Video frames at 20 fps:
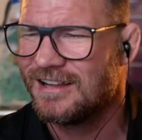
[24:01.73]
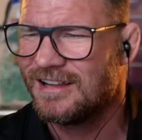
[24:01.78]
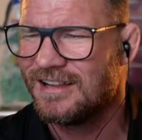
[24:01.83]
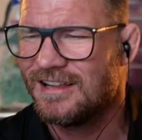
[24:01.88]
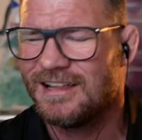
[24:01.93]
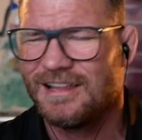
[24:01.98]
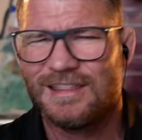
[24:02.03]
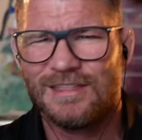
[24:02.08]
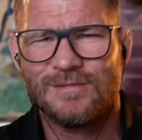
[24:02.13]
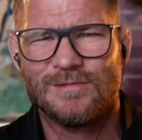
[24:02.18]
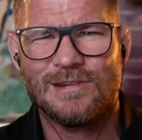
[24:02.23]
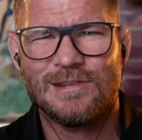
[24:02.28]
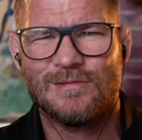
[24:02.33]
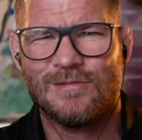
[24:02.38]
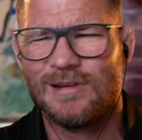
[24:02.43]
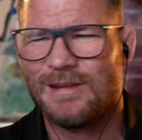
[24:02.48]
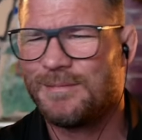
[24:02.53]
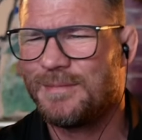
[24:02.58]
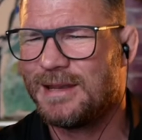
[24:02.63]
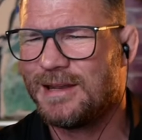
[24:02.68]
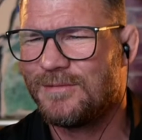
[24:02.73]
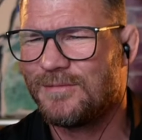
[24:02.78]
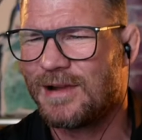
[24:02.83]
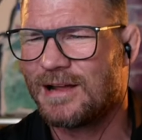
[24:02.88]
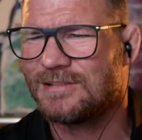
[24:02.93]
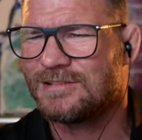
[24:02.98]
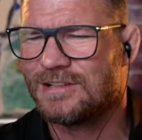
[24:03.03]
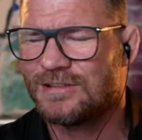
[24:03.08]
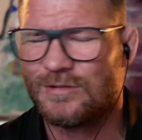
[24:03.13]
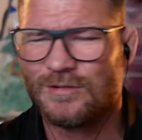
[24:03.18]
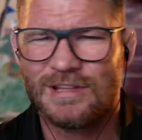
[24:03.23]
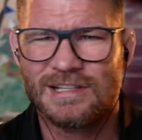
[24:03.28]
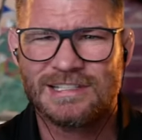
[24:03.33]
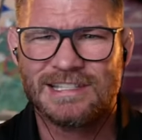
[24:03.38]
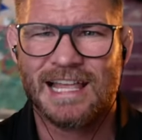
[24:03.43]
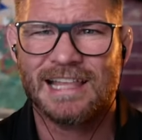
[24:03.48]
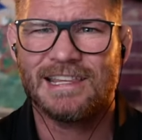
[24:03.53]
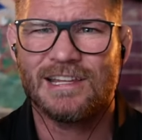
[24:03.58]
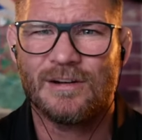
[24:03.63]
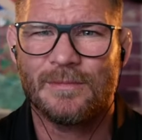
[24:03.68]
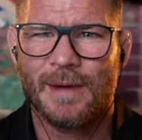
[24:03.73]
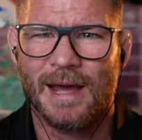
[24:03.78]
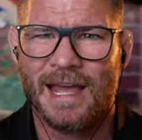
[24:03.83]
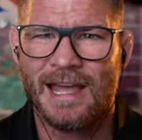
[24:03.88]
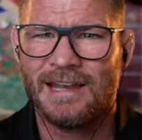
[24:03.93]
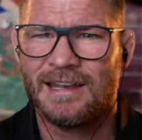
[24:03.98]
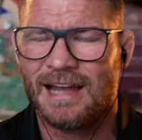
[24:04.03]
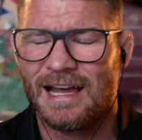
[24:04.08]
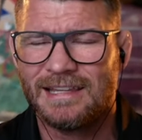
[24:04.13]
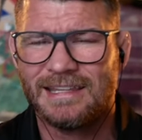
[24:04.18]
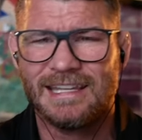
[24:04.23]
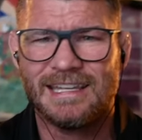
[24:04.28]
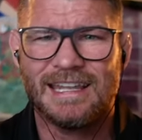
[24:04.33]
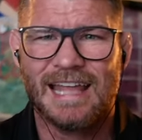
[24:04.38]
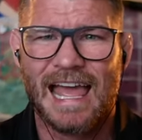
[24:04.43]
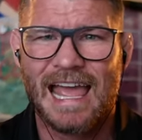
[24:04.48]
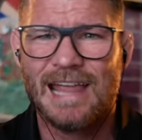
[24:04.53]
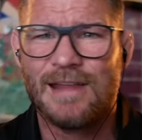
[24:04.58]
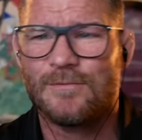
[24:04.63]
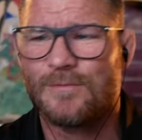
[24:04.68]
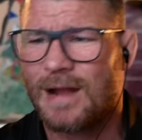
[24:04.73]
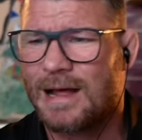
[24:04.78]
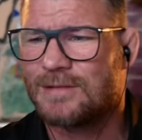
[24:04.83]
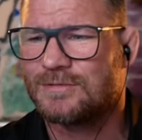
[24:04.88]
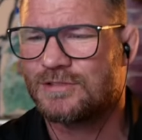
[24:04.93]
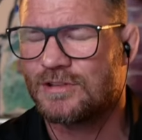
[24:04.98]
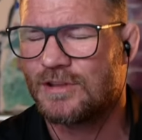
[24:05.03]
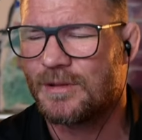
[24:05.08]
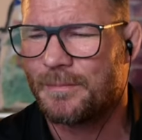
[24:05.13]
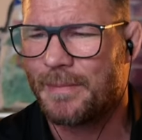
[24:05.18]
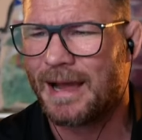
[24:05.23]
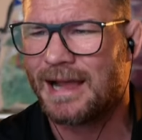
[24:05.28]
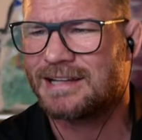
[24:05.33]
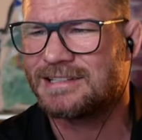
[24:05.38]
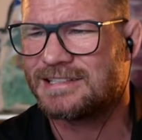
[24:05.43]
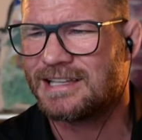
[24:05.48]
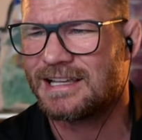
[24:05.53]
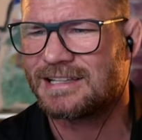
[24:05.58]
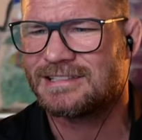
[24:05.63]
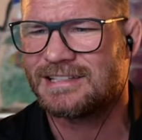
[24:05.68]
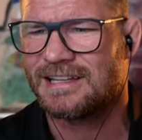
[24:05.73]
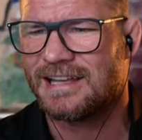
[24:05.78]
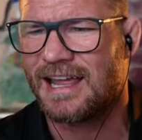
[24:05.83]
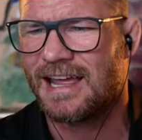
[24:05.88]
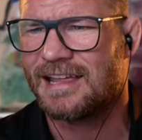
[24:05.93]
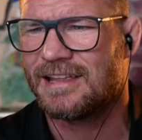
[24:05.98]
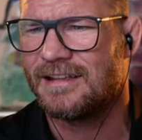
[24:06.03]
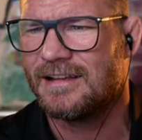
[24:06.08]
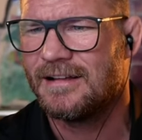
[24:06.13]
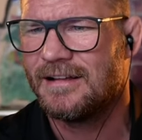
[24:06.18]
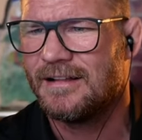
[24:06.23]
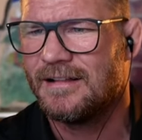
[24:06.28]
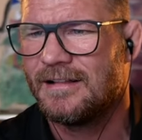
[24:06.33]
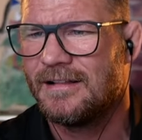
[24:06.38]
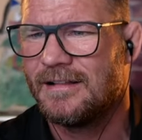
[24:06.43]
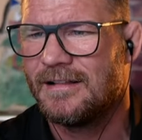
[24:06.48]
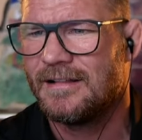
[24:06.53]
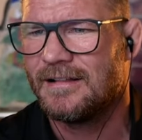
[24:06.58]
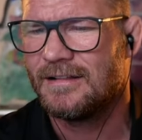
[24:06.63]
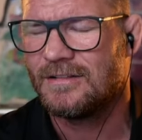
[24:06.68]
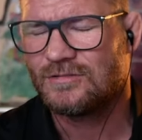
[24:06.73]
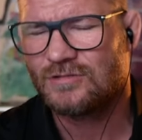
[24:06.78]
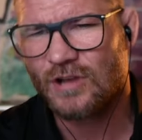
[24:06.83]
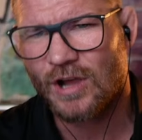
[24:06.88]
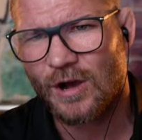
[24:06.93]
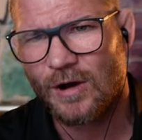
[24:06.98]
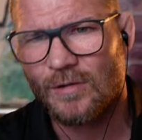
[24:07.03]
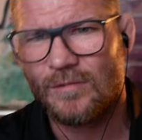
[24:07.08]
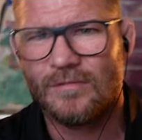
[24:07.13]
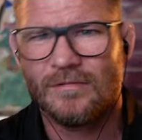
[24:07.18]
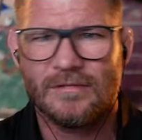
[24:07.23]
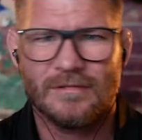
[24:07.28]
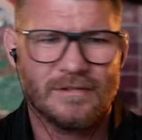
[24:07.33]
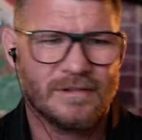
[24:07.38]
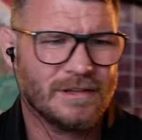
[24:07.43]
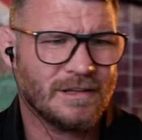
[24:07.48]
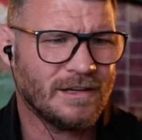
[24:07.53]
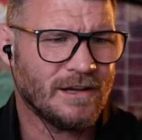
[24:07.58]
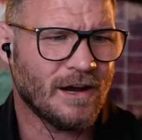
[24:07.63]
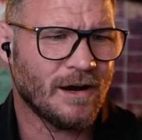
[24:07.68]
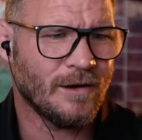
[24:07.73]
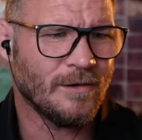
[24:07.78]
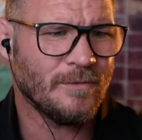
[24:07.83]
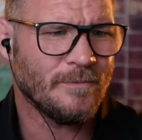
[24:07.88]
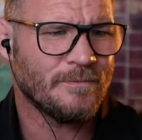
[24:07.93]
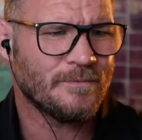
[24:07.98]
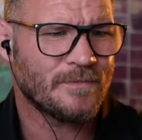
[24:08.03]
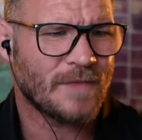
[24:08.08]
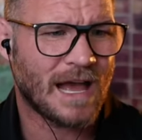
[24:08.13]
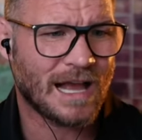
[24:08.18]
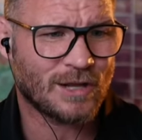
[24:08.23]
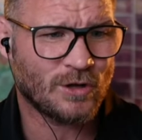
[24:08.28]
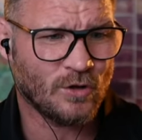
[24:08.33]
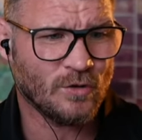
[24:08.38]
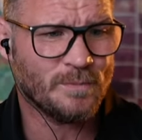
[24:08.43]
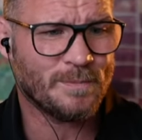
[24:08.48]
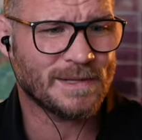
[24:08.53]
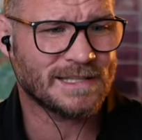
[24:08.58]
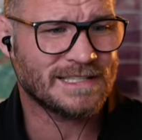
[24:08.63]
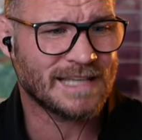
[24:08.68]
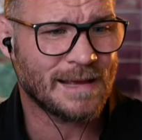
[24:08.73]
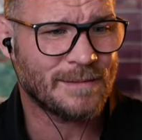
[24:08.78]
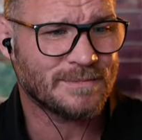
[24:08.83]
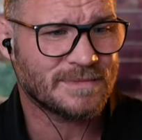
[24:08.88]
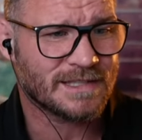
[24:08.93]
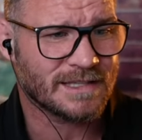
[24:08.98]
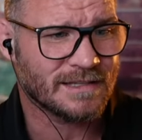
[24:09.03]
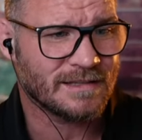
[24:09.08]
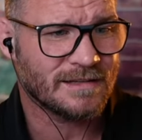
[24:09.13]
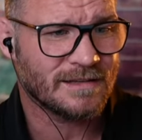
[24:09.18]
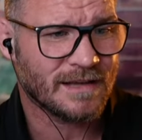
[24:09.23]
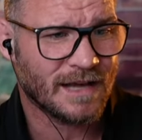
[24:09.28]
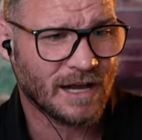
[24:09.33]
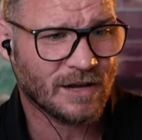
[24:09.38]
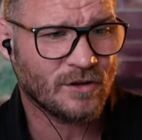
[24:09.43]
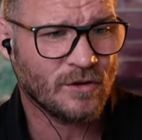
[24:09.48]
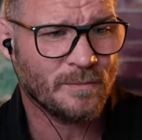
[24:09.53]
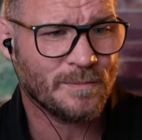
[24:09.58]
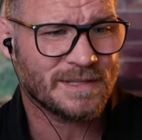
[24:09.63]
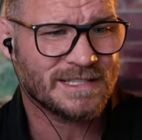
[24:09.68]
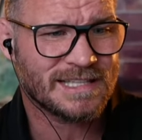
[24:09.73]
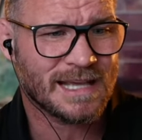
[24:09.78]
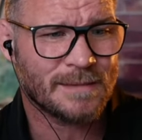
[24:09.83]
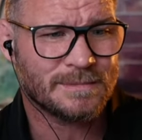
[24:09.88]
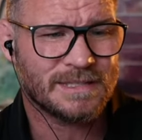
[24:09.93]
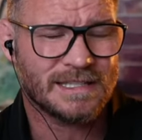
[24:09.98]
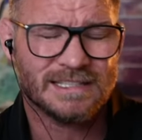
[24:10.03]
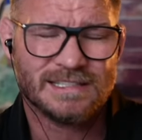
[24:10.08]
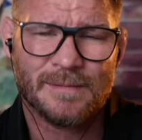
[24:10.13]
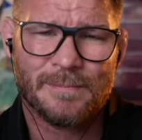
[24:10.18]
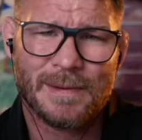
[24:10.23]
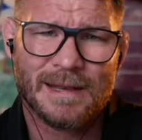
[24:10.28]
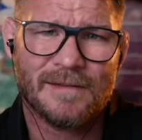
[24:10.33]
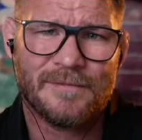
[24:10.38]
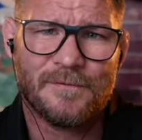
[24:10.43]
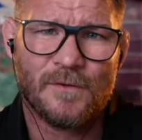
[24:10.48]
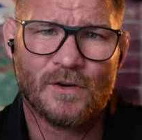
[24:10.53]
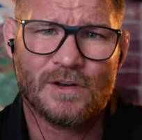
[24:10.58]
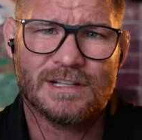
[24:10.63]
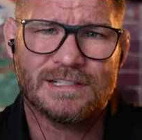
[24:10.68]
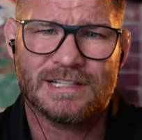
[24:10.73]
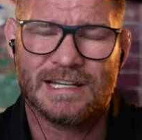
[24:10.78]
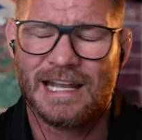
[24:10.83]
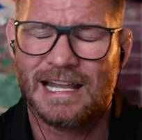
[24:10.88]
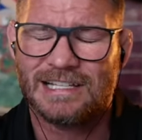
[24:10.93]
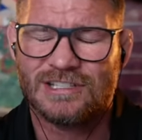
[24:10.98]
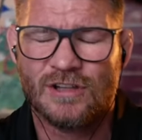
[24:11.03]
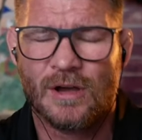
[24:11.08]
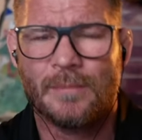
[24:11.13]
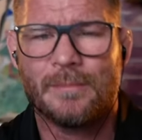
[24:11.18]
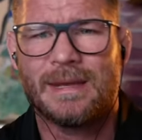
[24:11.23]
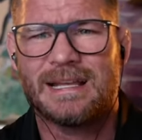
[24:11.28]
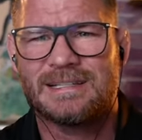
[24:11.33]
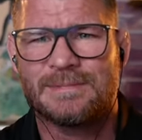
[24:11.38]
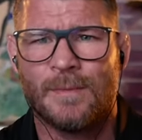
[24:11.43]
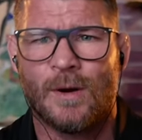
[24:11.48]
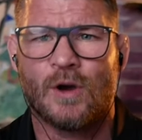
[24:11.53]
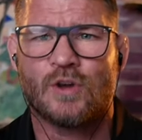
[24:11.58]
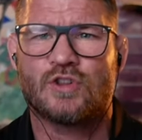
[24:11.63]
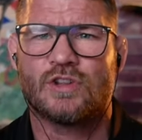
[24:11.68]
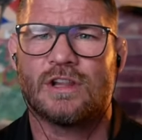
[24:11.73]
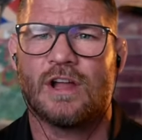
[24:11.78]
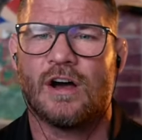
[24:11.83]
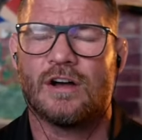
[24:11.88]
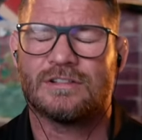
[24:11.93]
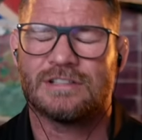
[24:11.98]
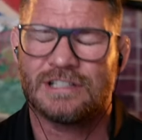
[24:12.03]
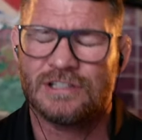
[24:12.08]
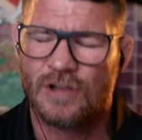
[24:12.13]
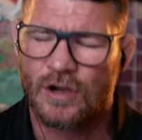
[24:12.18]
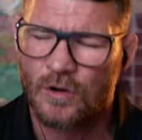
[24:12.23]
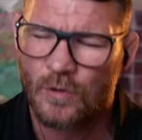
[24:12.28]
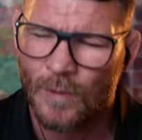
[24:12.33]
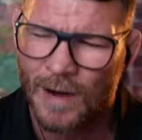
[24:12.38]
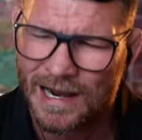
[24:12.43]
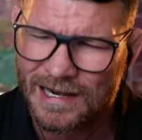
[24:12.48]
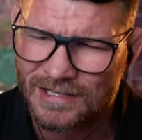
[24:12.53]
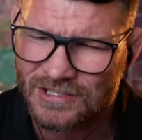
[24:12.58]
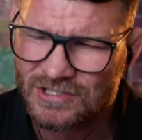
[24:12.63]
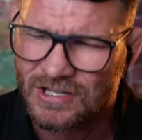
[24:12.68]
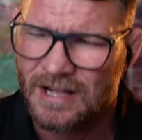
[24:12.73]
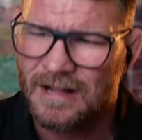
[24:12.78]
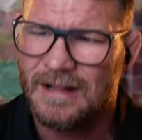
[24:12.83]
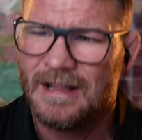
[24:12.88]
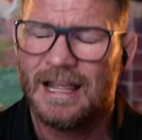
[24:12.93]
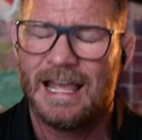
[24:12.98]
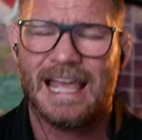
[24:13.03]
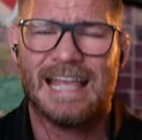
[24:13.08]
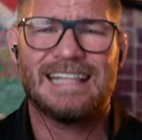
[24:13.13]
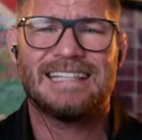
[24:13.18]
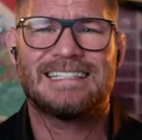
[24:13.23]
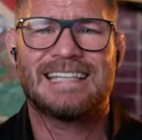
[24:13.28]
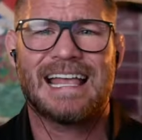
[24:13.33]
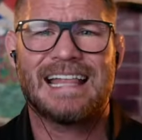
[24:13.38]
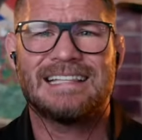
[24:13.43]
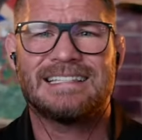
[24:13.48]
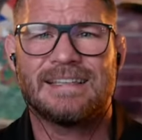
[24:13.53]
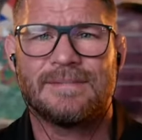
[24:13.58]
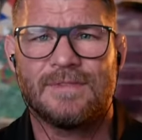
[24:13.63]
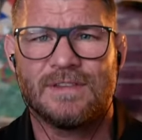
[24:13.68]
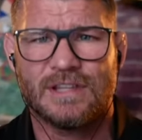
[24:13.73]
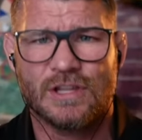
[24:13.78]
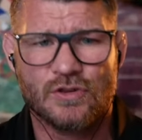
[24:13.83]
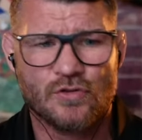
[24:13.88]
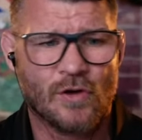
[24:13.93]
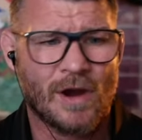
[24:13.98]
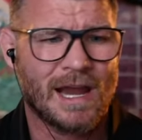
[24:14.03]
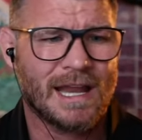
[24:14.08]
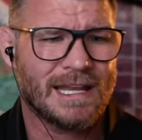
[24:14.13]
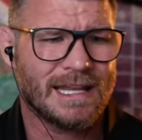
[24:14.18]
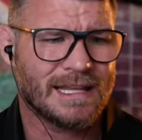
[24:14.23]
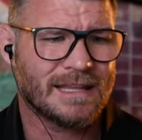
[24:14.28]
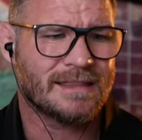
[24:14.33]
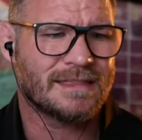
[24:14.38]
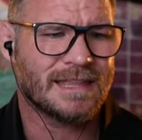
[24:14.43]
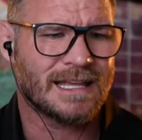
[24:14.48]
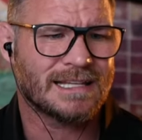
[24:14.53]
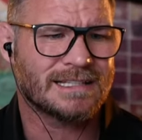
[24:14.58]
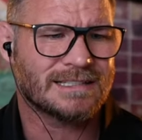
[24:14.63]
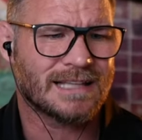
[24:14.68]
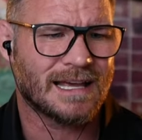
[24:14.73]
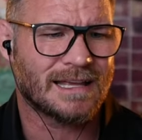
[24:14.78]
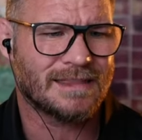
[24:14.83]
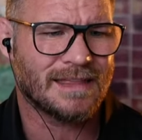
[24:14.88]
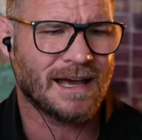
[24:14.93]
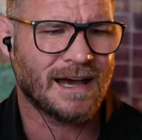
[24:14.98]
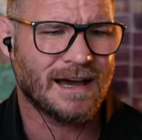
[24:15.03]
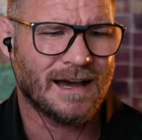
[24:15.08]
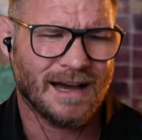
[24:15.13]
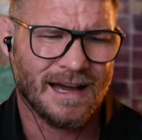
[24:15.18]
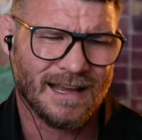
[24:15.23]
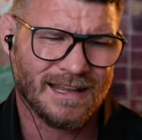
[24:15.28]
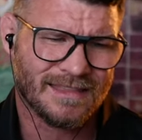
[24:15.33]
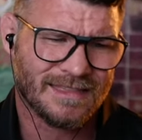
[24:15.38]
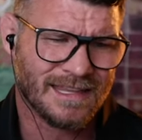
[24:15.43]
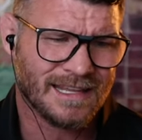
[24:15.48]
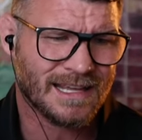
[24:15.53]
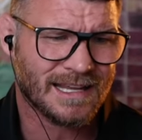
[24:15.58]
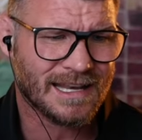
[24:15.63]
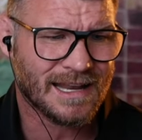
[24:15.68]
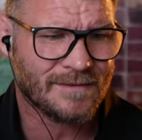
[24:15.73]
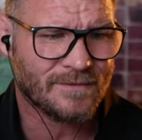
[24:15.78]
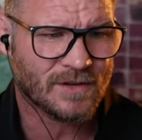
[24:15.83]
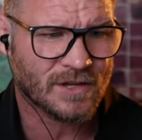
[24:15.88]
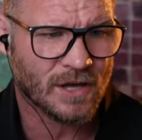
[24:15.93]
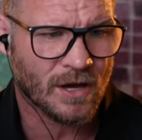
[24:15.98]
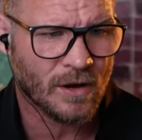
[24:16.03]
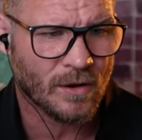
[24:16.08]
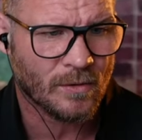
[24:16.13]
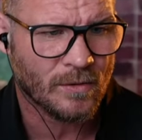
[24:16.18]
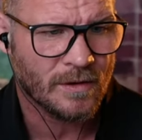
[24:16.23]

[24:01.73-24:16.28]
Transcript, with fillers: Three three-minute rounds. I do the standing on my head. I did eight rounds on the bags yesterday. So, you know... I could be tempted. I could be tempted. It's a bit of fun, isn't it? It's not mixed martial arts. It's not quite as intensive in the training and things like that. I think I'd have a go.